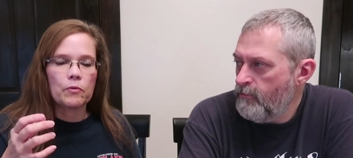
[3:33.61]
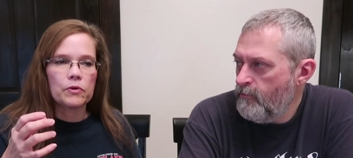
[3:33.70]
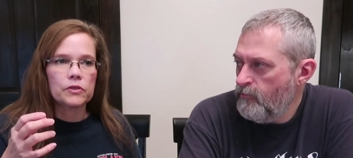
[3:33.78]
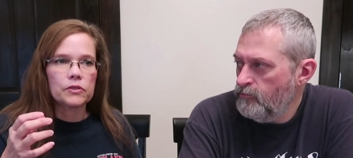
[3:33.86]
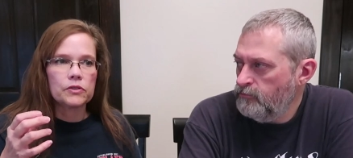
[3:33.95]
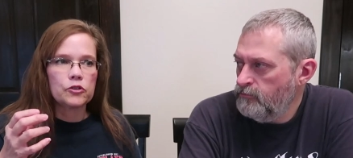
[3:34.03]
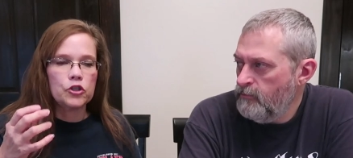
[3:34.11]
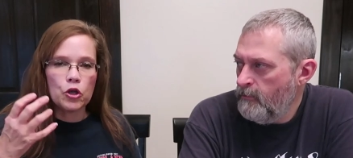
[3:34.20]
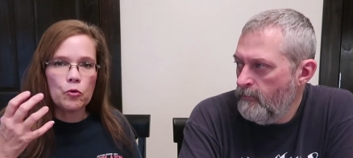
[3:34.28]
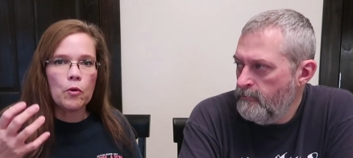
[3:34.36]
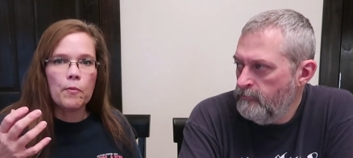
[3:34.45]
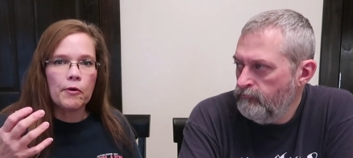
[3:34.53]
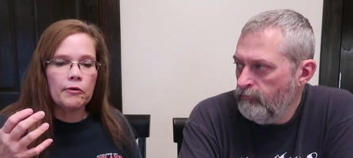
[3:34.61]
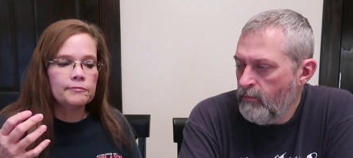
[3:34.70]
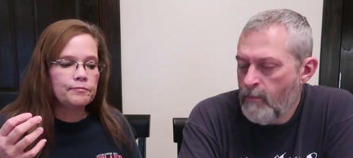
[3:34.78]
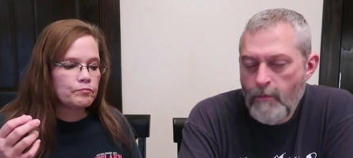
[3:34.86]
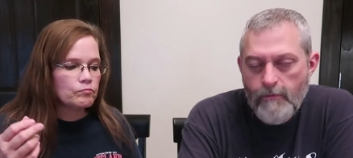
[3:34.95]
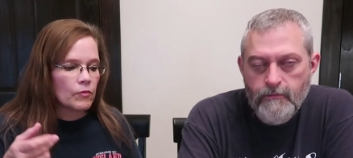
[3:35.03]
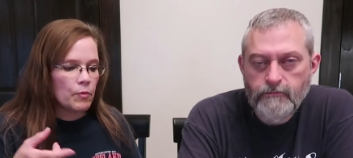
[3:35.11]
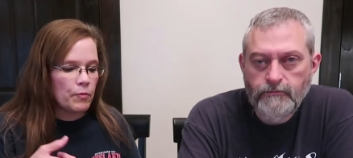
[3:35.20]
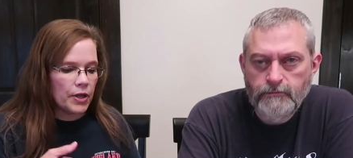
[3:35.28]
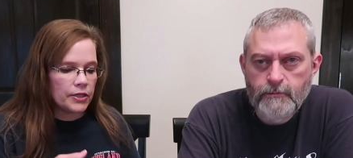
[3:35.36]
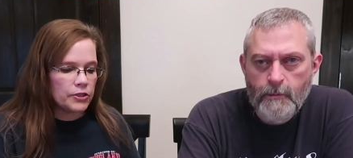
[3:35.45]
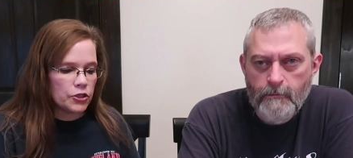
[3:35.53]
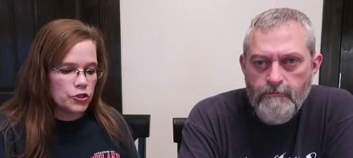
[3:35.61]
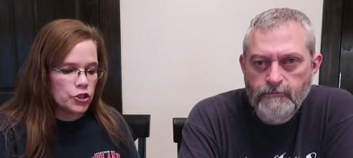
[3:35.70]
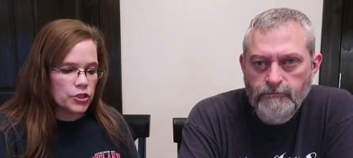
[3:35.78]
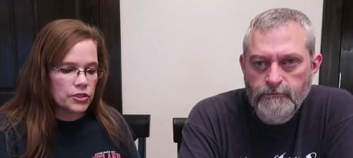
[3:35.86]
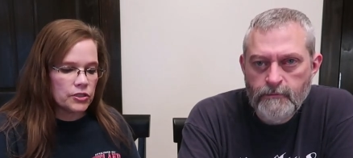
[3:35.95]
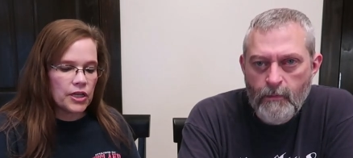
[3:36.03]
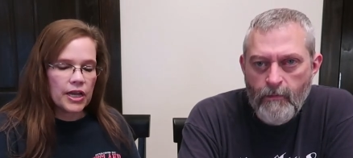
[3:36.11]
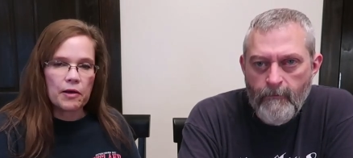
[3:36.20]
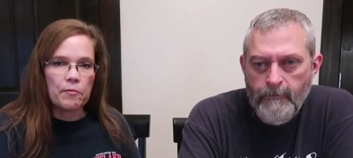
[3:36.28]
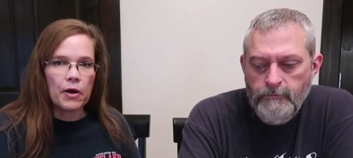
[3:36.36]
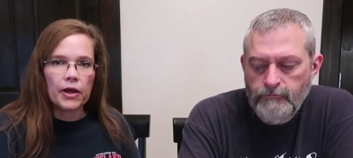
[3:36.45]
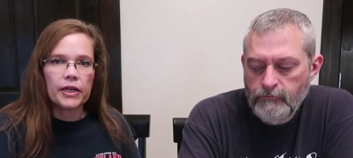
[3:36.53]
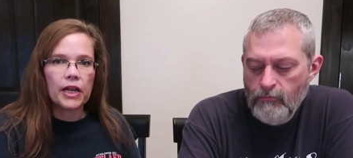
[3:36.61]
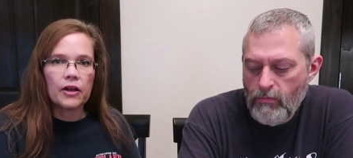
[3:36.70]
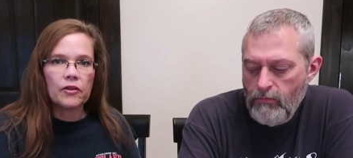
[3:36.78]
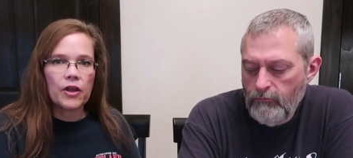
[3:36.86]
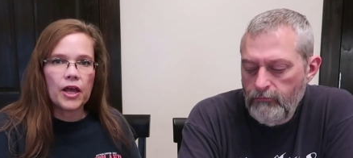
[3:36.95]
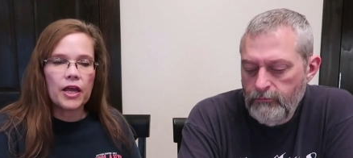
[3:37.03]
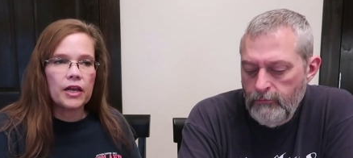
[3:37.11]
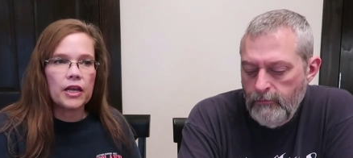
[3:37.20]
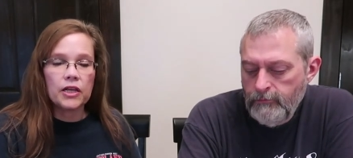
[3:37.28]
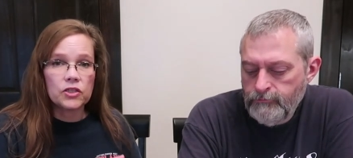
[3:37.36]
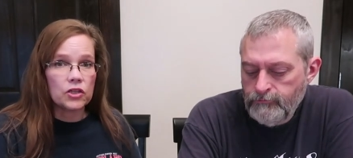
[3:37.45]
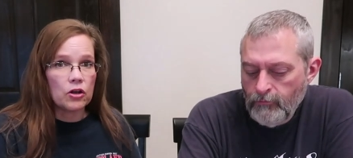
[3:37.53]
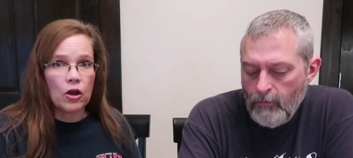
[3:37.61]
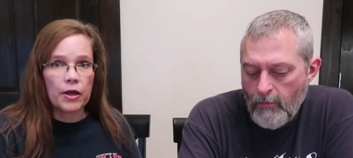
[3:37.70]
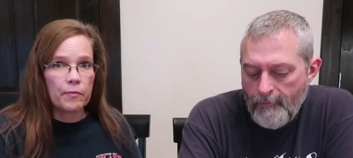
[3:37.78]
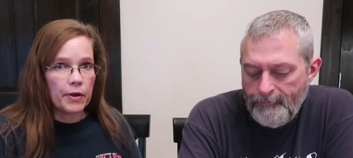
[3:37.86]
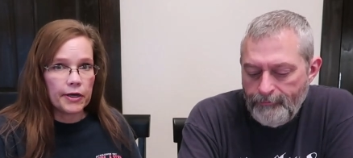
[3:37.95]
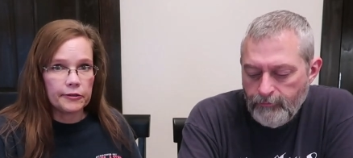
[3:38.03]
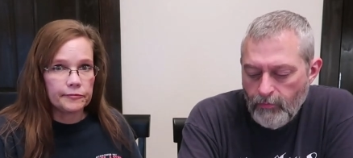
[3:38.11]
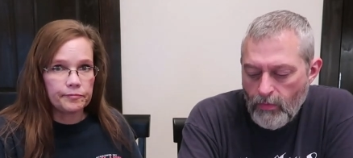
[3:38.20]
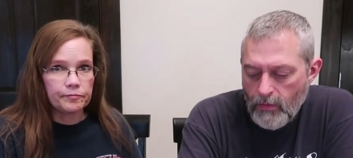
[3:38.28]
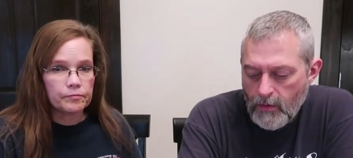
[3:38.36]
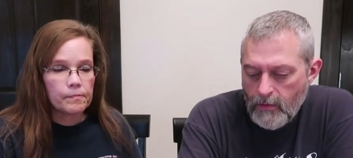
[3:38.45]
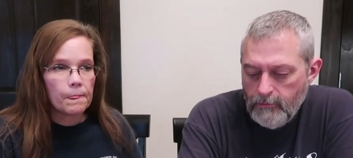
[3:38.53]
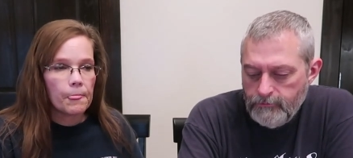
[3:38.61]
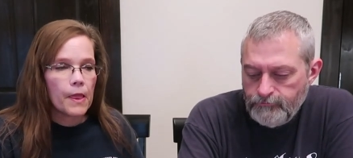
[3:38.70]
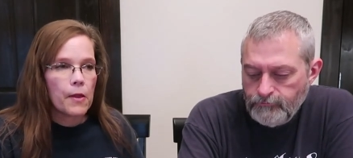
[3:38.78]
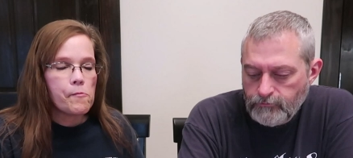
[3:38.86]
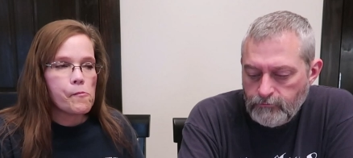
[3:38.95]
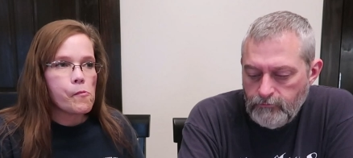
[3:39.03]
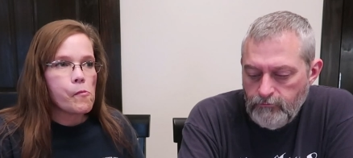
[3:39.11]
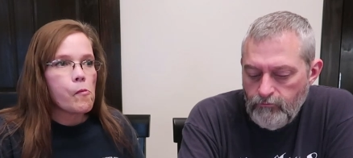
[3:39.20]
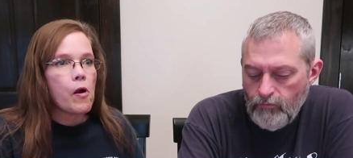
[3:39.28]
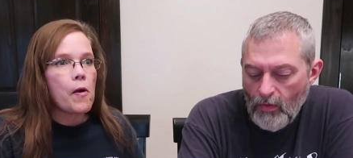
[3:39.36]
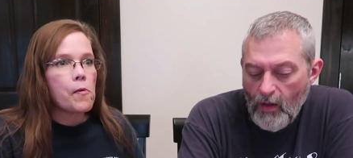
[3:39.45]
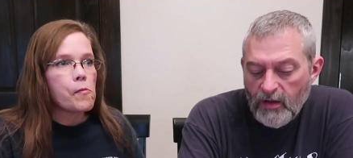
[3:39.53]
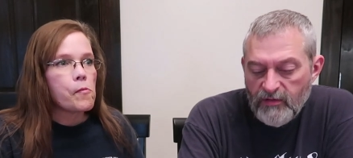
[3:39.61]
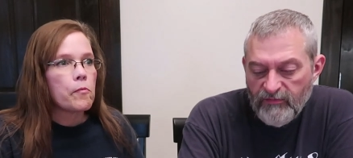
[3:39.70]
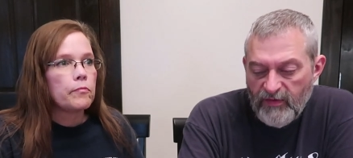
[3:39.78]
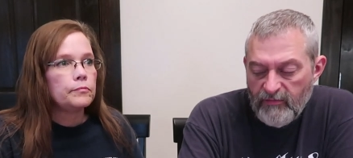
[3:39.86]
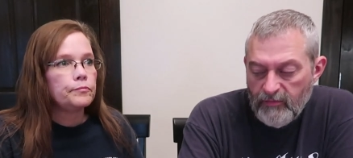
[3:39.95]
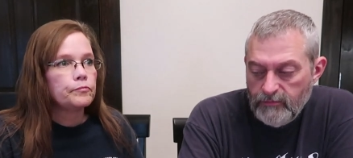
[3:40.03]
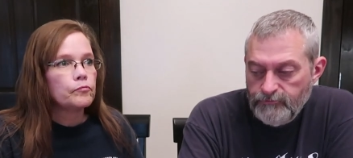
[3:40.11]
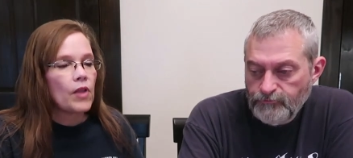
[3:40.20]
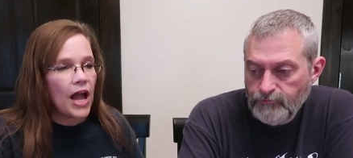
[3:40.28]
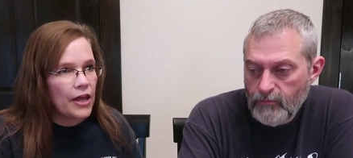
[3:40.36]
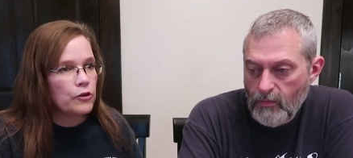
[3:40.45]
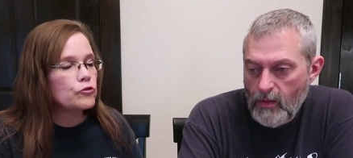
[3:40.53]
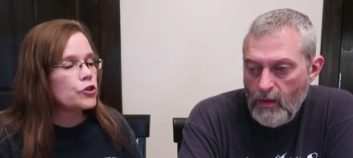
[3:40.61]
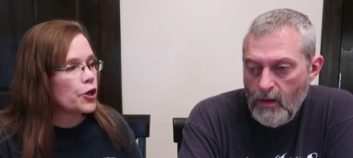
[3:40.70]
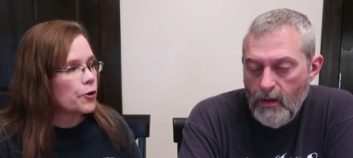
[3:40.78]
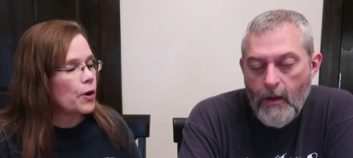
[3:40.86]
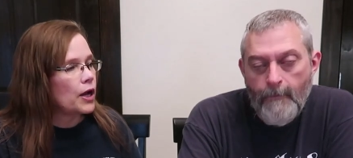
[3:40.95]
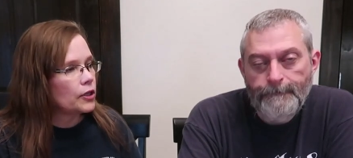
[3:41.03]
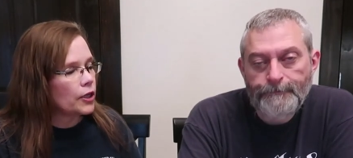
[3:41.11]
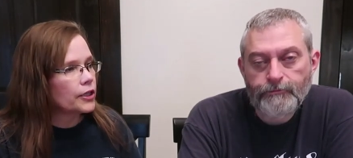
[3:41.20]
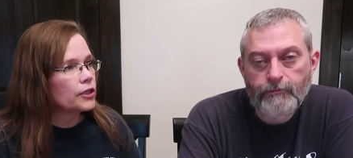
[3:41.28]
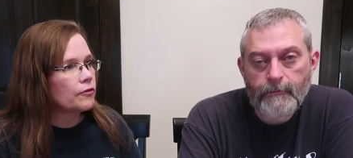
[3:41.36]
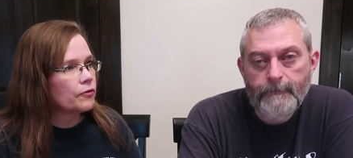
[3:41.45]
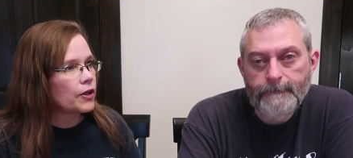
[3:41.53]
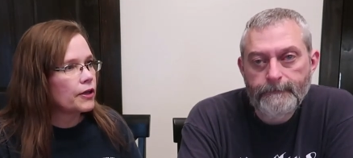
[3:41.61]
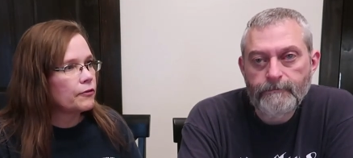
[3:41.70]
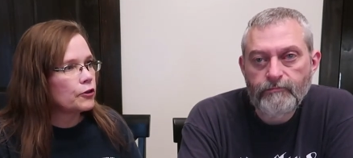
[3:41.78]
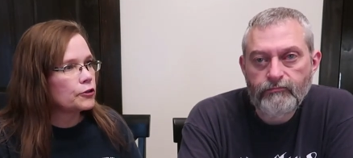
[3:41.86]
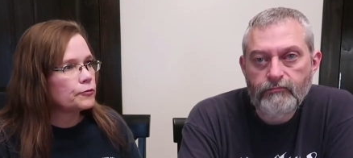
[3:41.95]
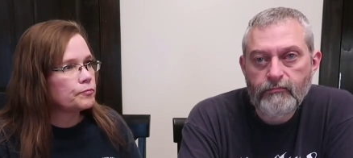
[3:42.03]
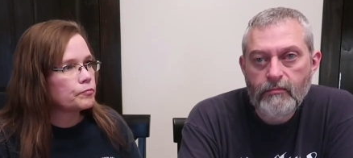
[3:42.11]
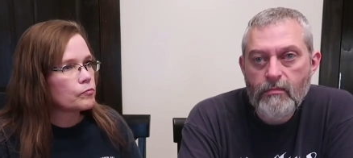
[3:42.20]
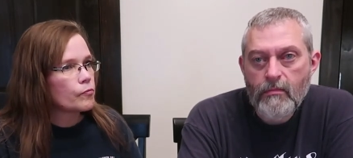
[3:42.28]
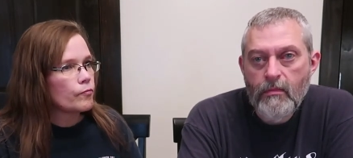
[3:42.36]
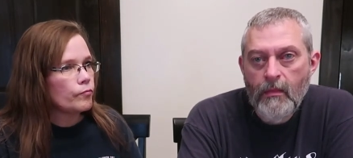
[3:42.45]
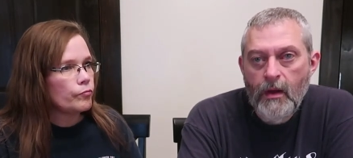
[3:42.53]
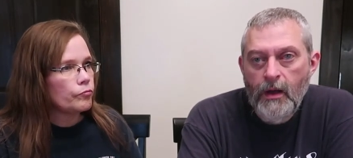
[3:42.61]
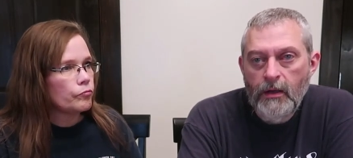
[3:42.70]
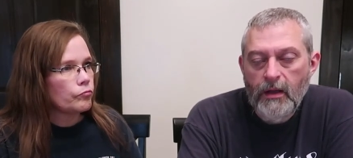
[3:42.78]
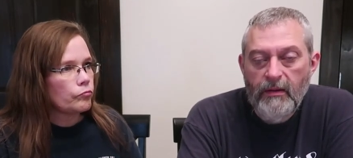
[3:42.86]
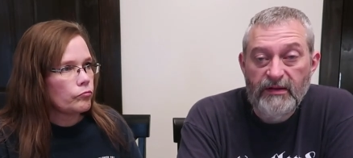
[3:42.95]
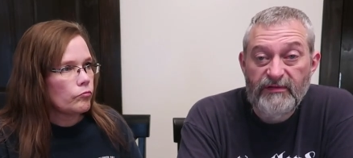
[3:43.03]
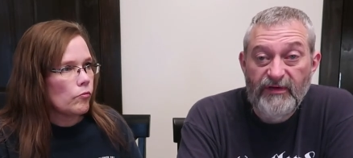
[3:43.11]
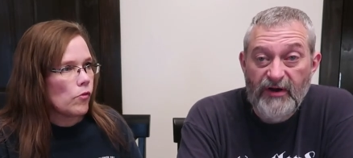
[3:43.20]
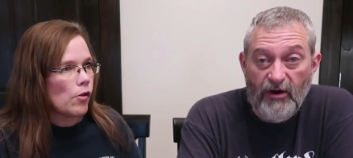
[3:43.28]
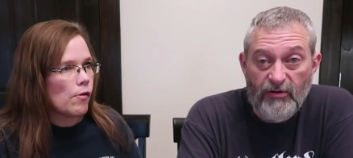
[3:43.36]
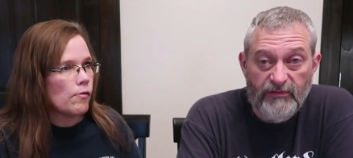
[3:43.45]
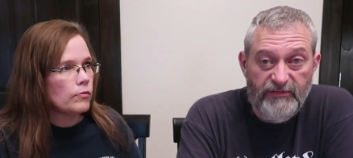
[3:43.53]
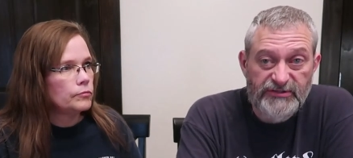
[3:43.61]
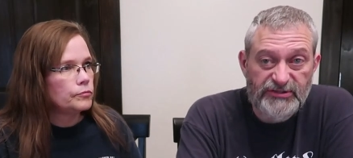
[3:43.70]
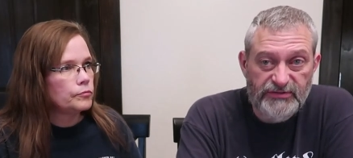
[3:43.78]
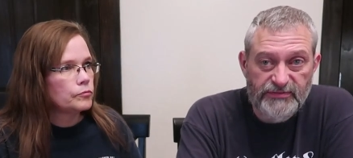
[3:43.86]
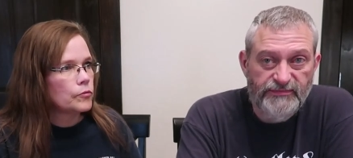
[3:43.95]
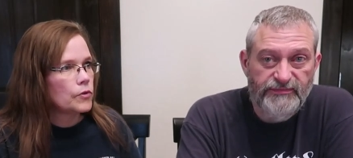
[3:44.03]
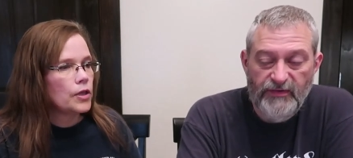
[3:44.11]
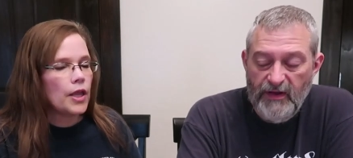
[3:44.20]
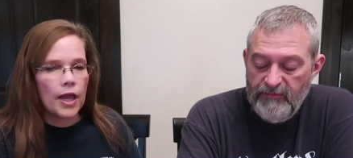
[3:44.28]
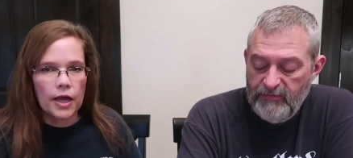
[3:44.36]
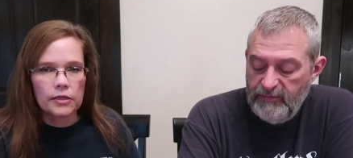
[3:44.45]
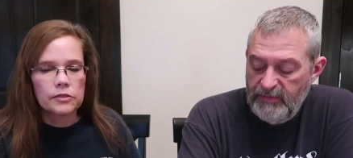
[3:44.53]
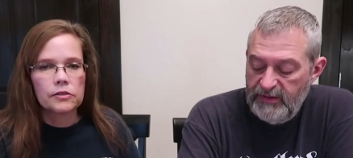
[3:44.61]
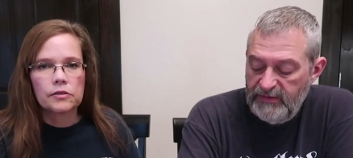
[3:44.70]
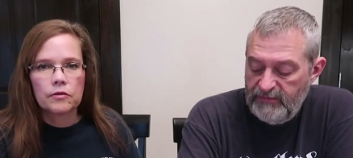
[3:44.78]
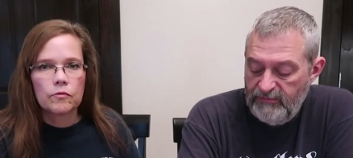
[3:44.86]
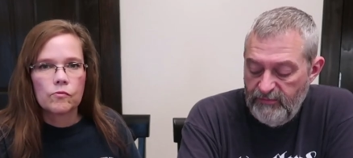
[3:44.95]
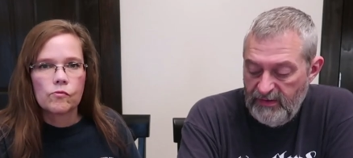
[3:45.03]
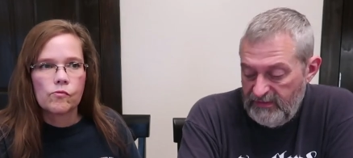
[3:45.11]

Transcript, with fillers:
Speaker 1: was doable. But to just take a bite out of that, it's a nightmare.
Speaker 2: I like the flavor.
Speaker 1: I do too. I like the flavor.
Speaker 2: It's very artificial. Flavor, yes. But it's, but